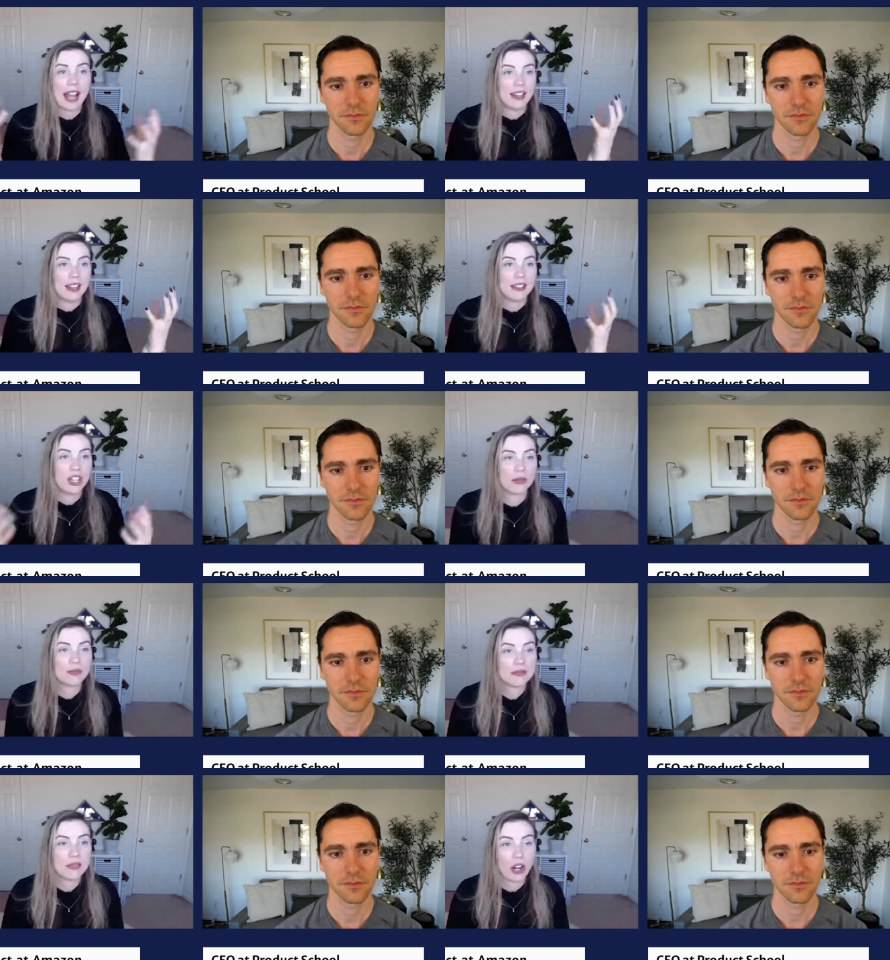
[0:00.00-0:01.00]
Speaker 1: and, you
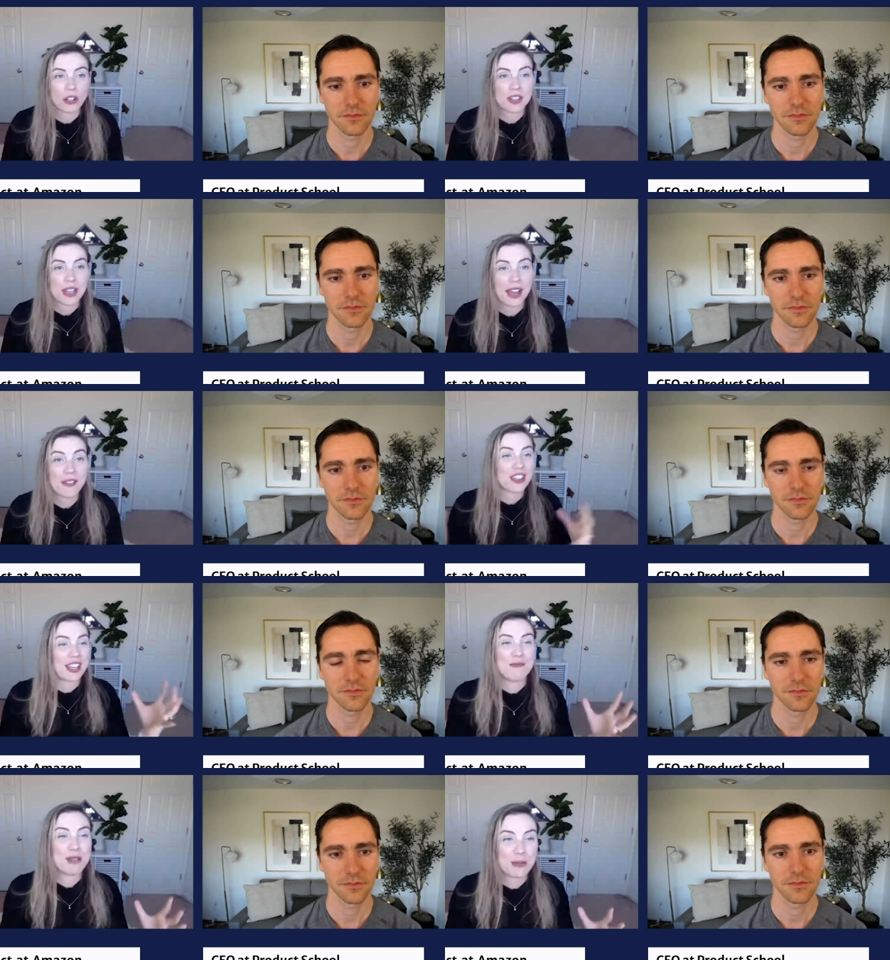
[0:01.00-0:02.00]
know, all of the,
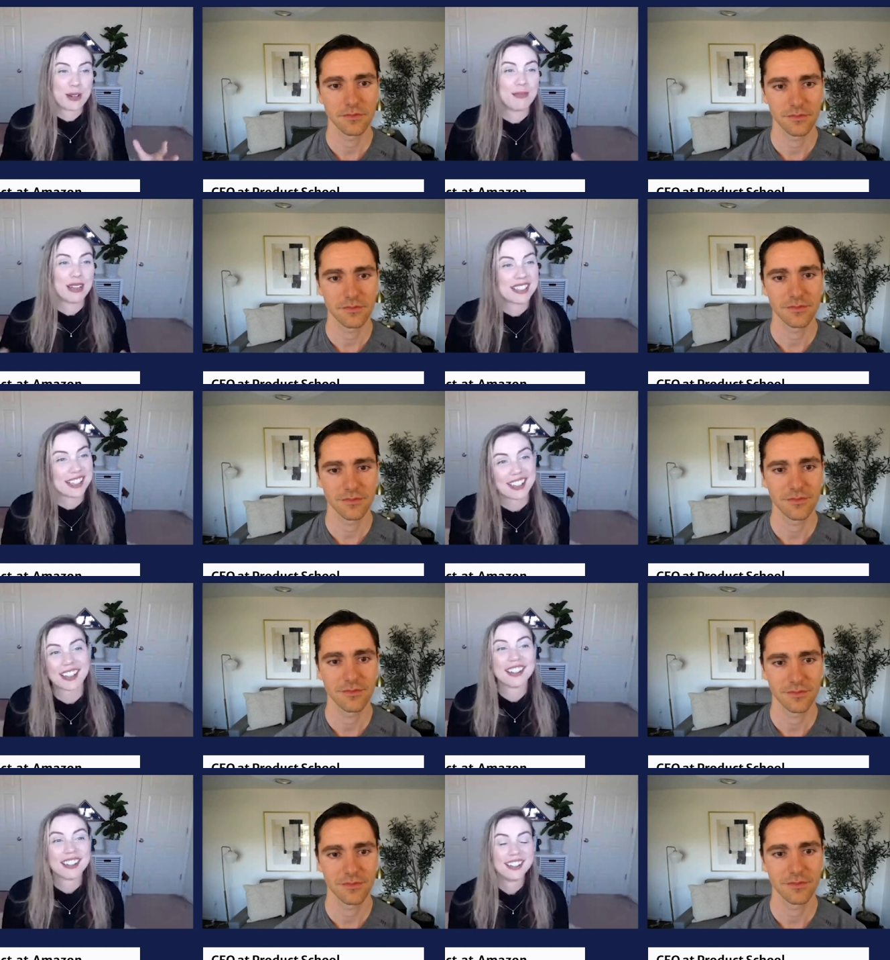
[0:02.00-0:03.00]
everything in between,
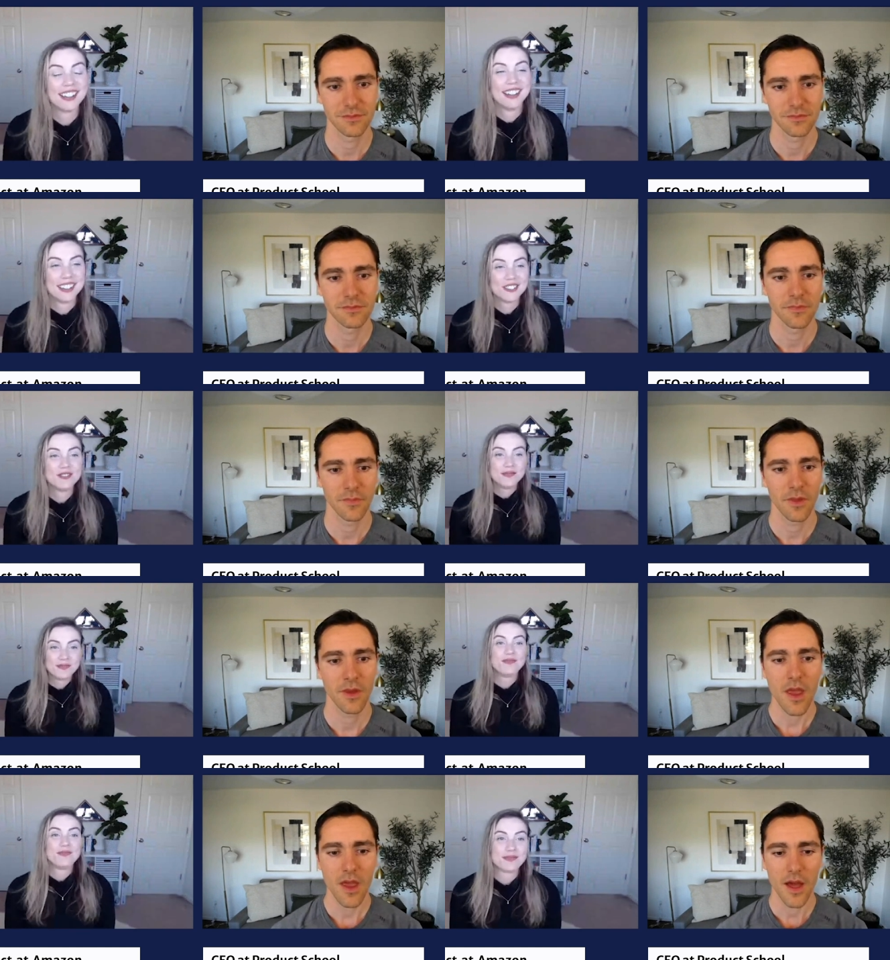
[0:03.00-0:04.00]
basically.
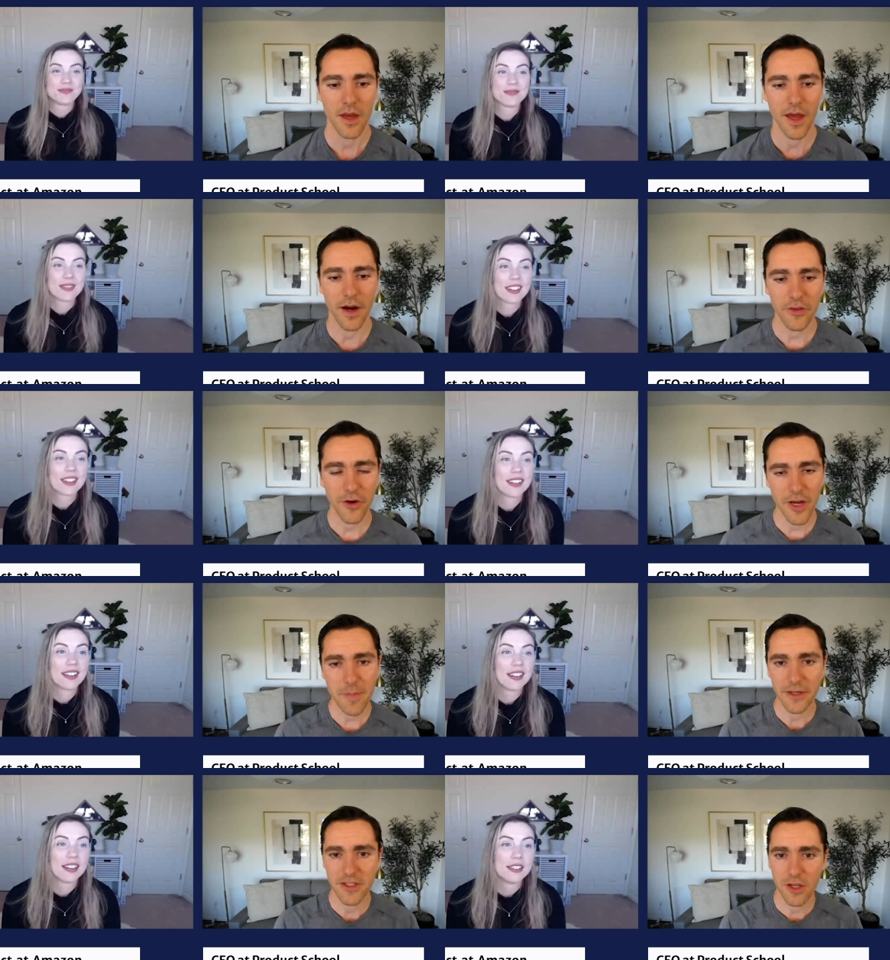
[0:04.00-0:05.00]
And
Speaker 2: are there any
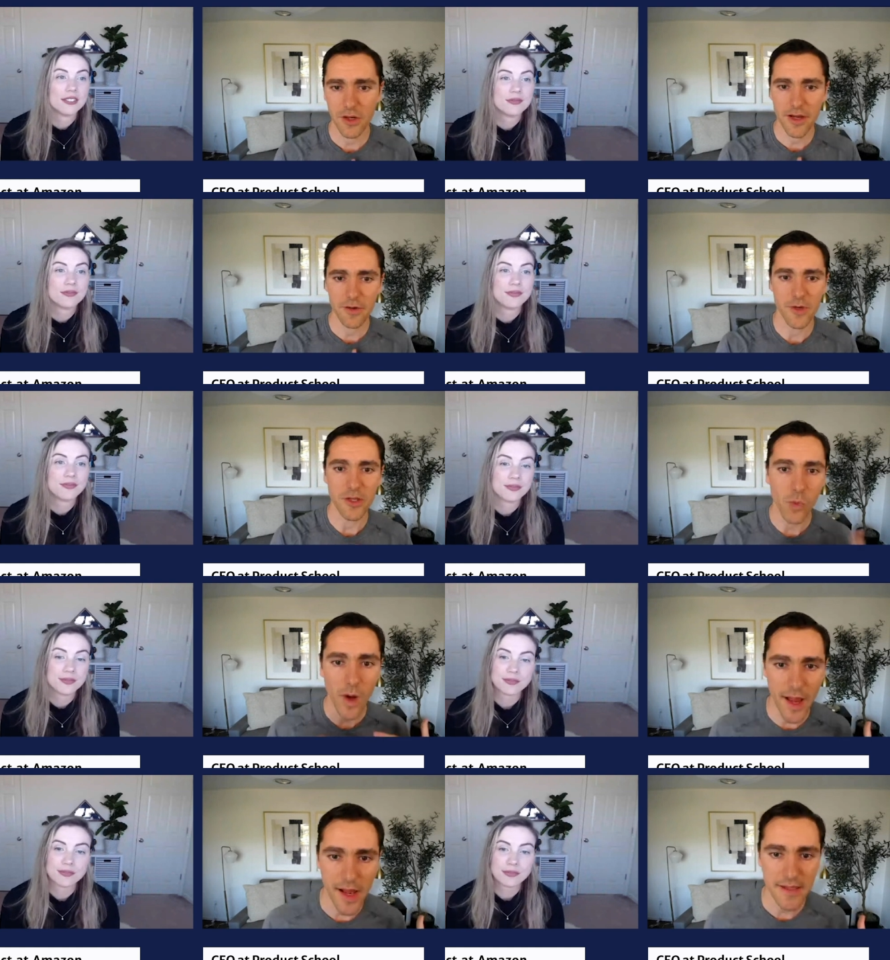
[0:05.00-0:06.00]
particular
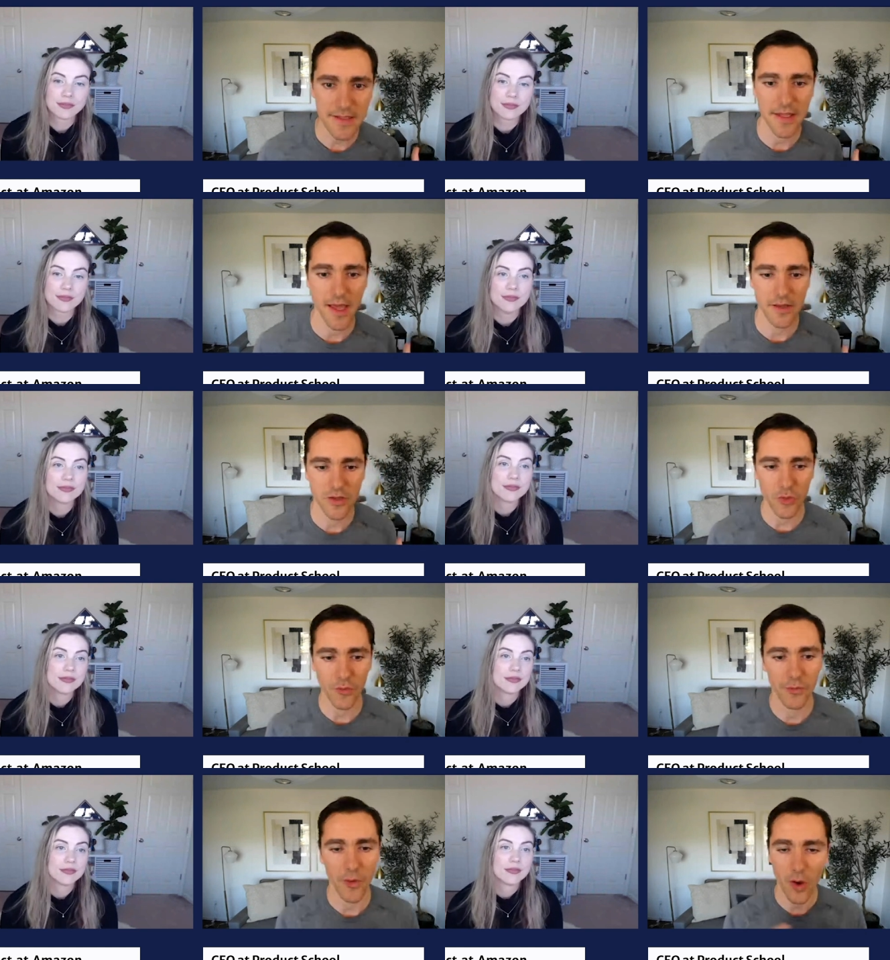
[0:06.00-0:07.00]
rituals that
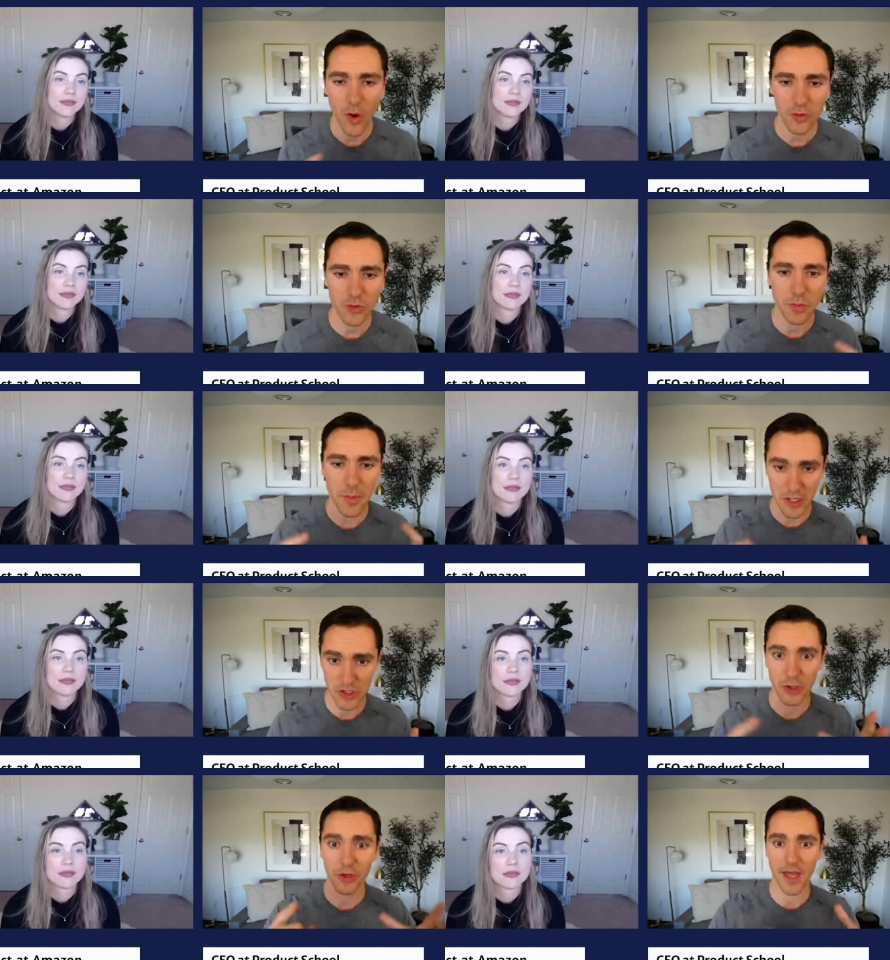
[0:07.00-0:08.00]
you follow to make
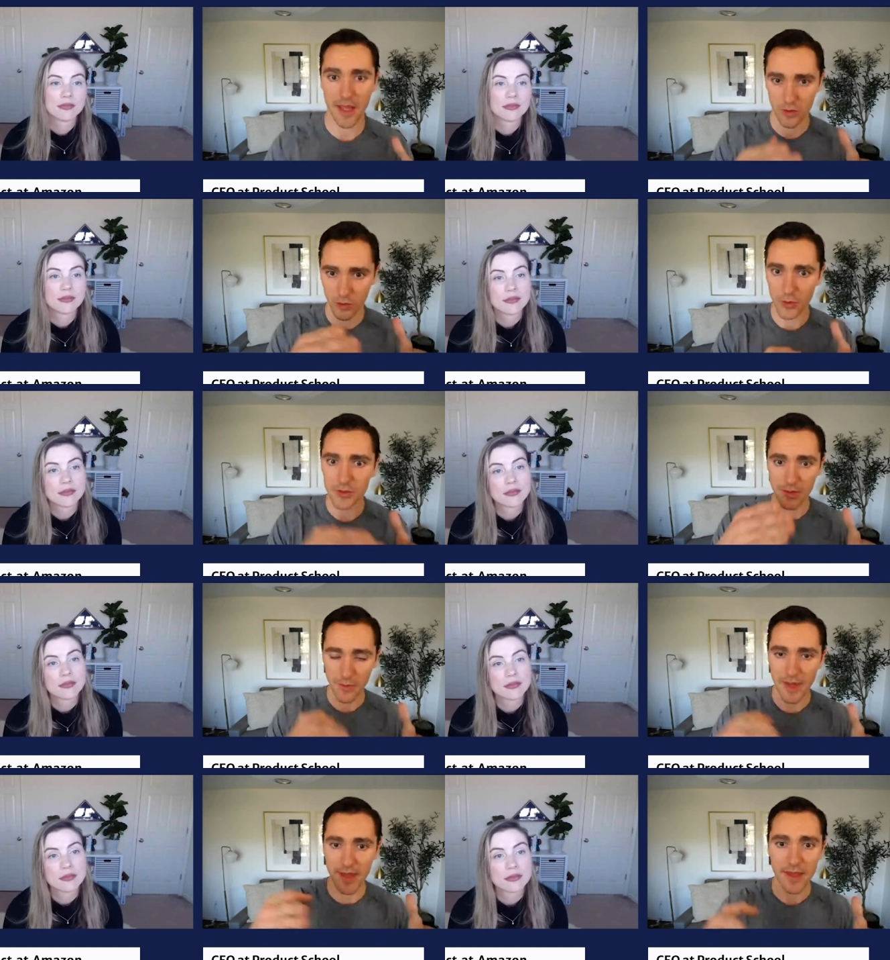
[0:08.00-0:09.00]
sure that those
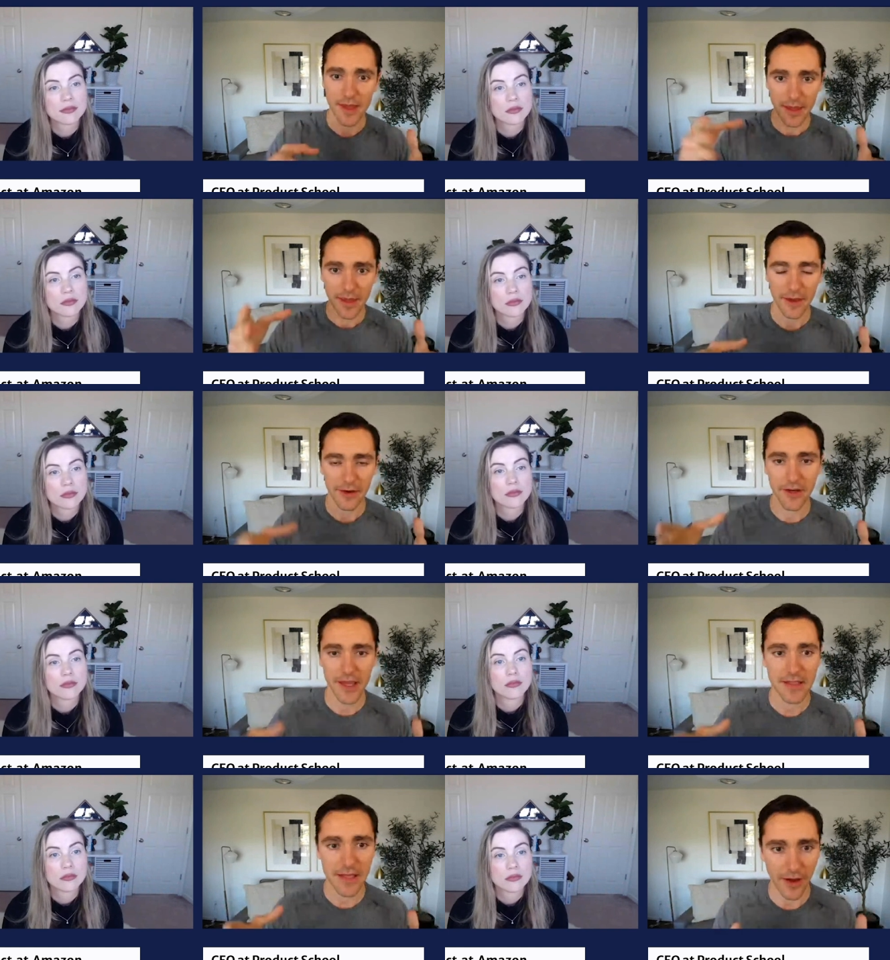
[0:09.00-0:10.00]
three areas